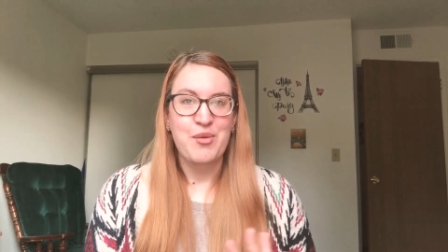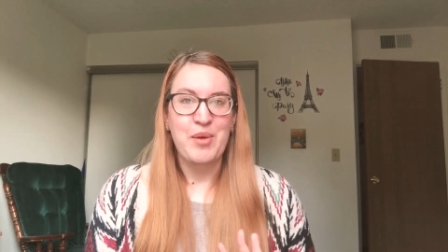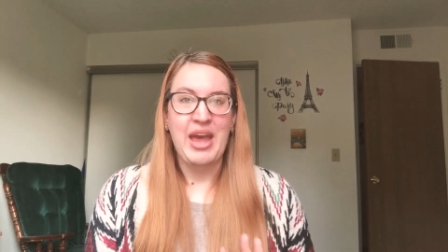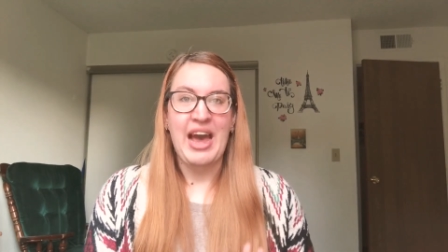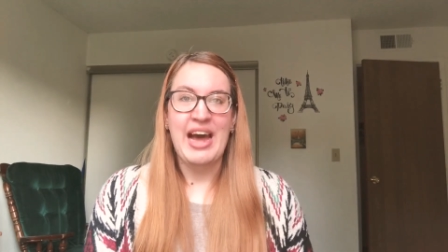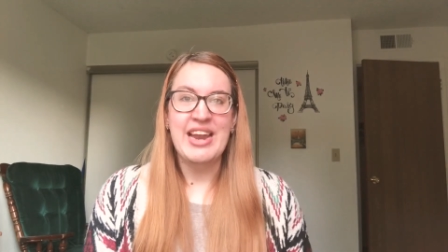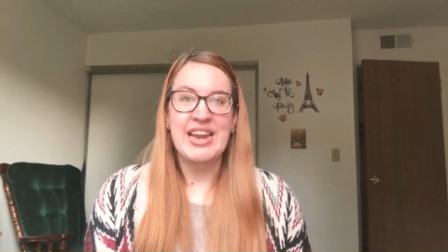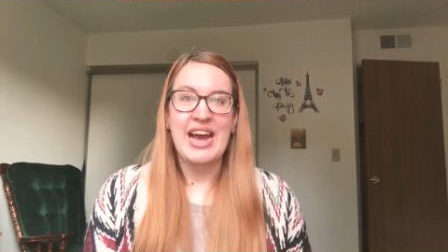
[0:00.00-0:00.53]
we
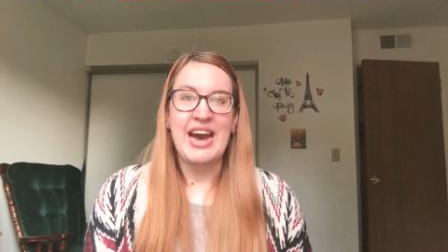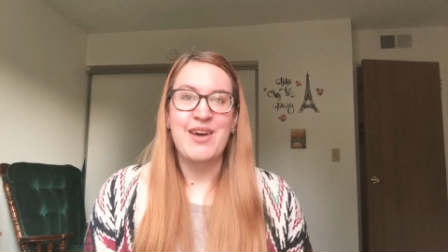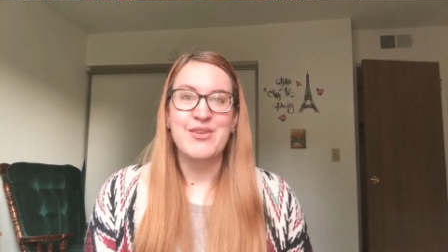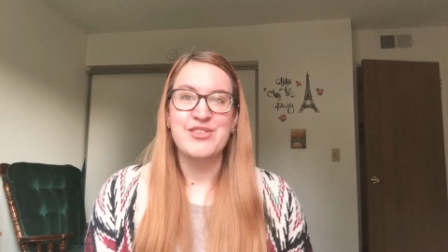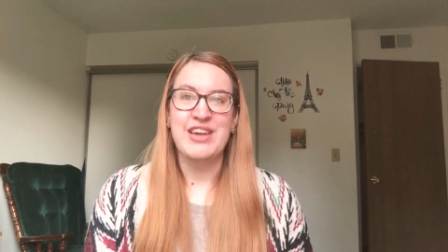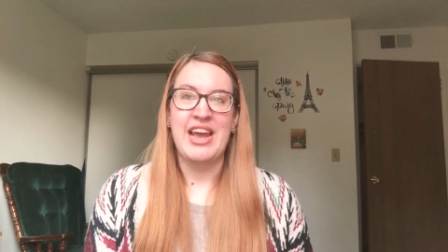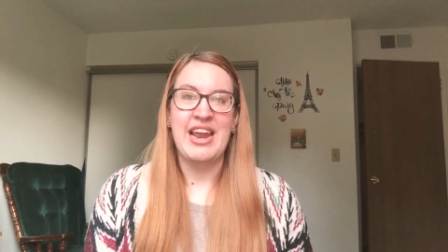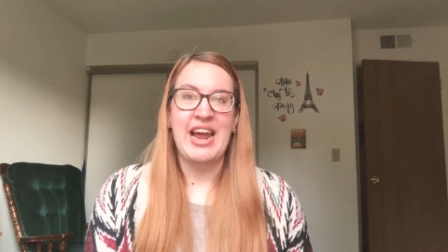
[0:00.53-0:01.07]
headed
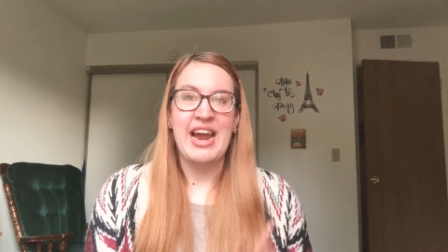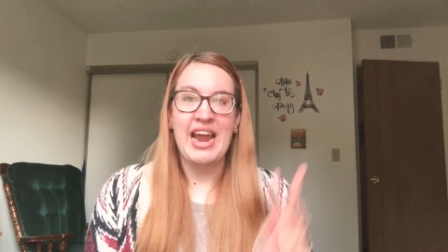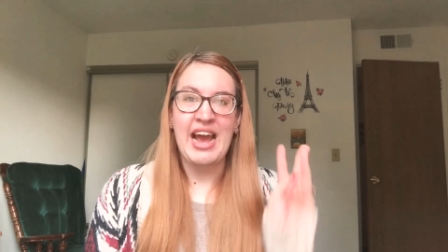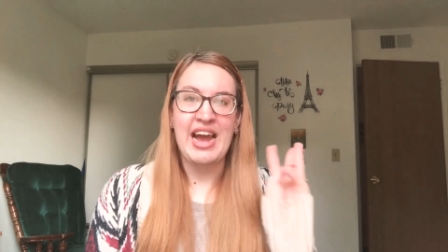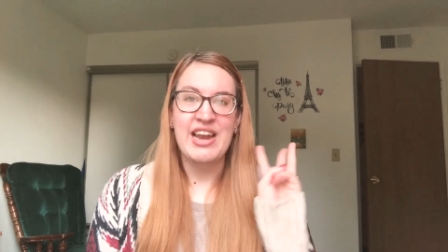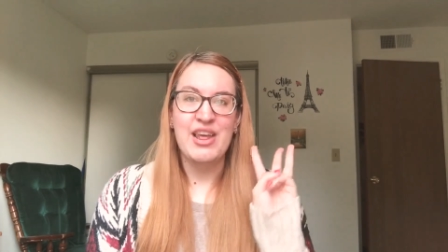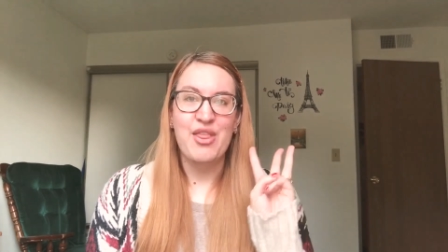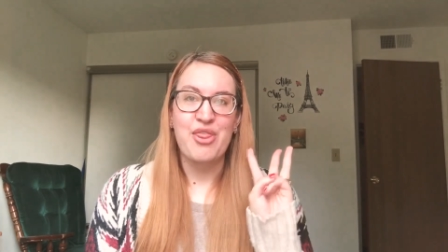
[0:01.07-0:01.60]
out and I
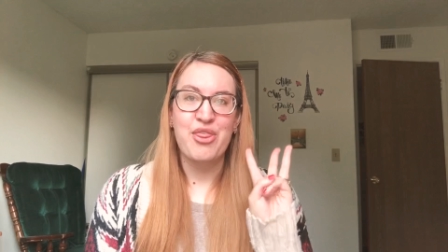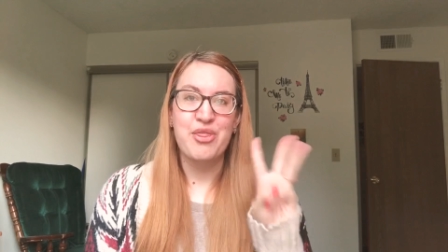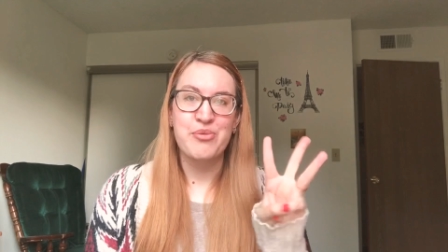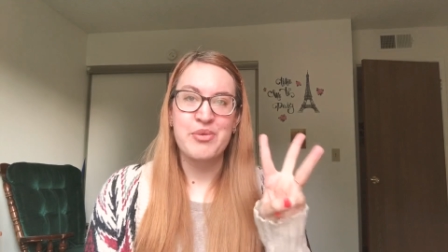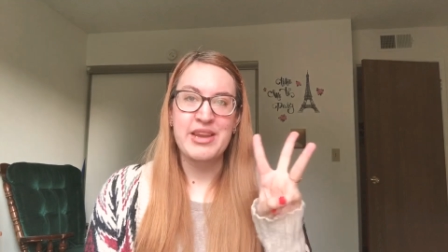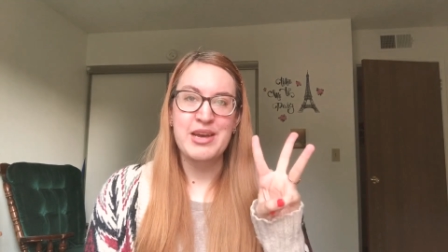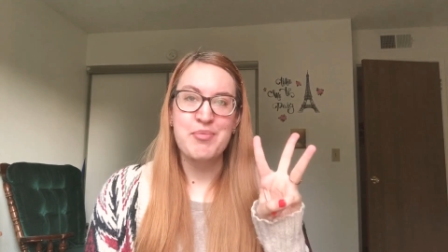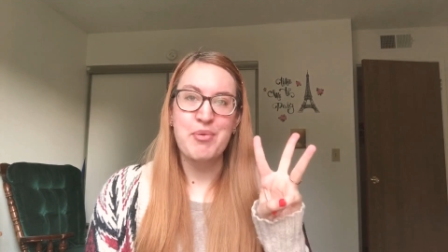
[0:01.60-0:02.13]
had
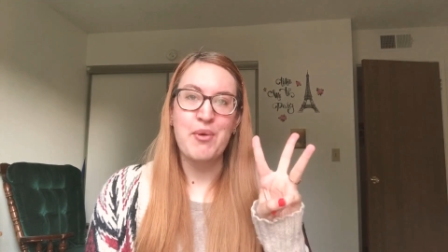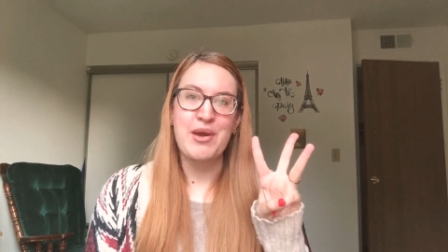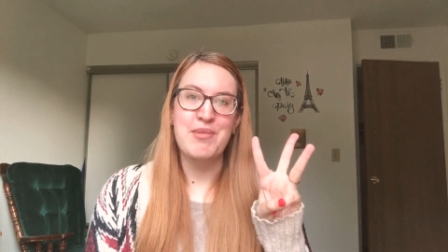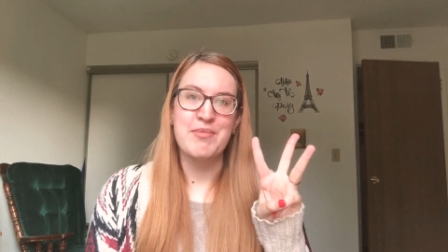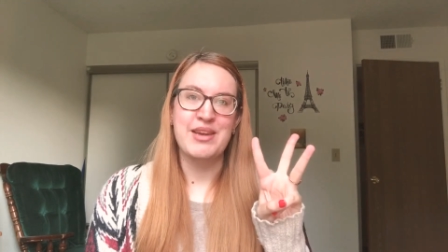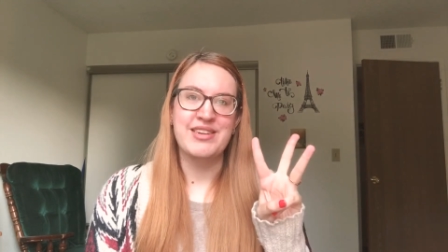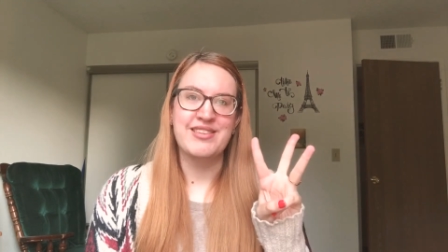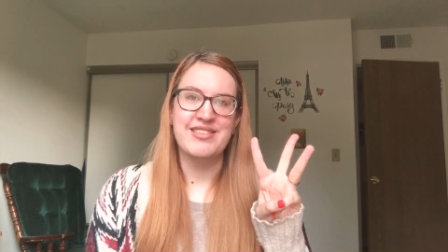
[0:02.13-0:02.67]
3
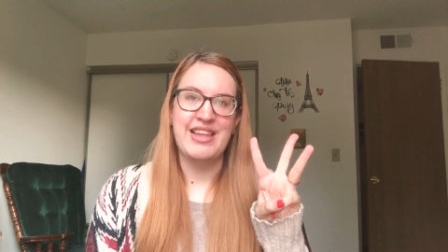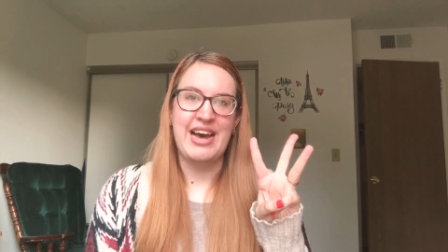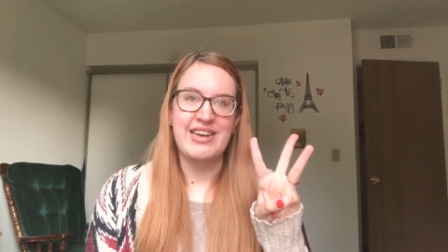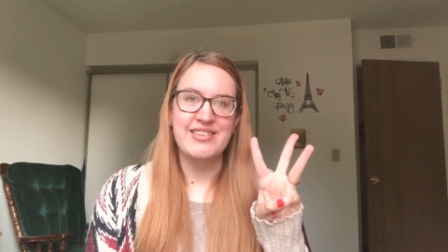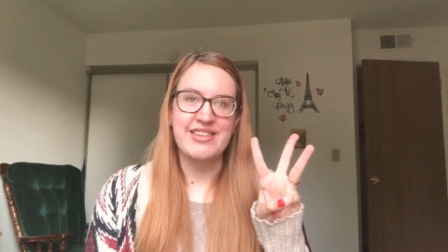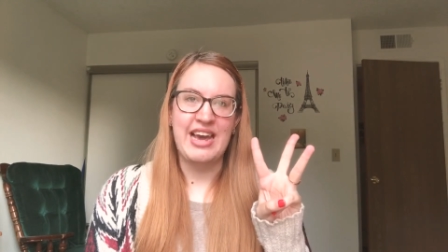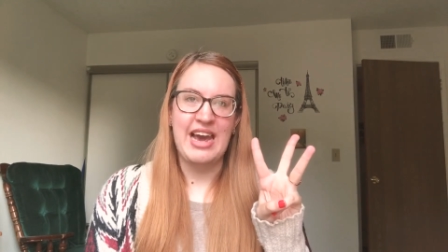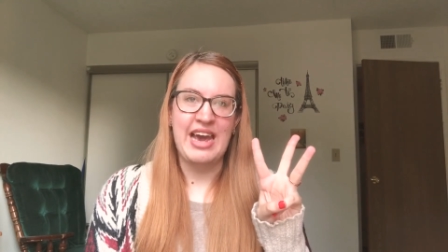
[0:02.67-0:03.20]
appointments
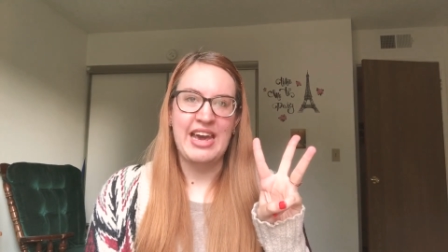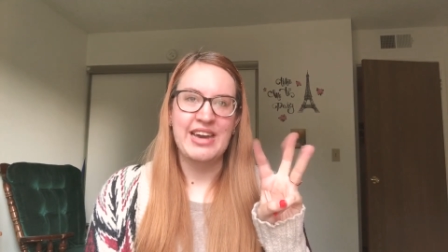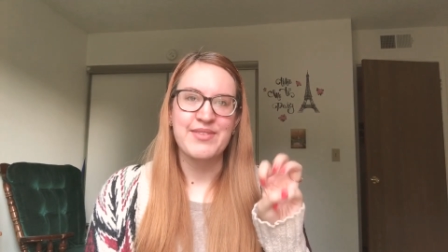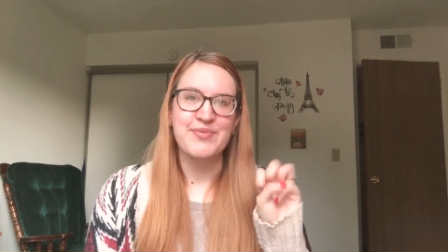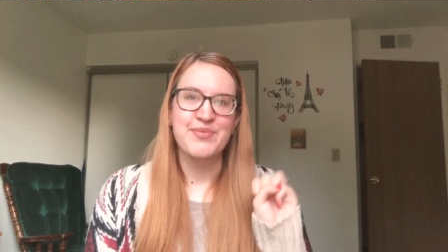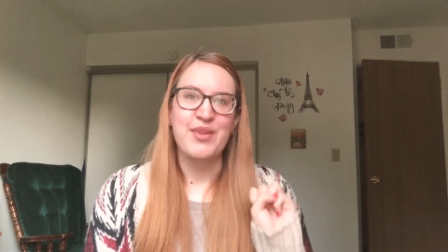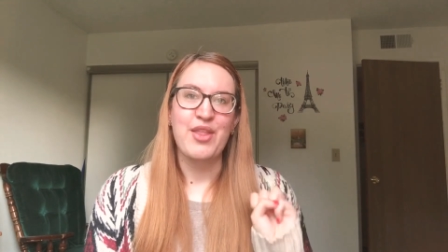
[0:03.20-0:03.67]
that day.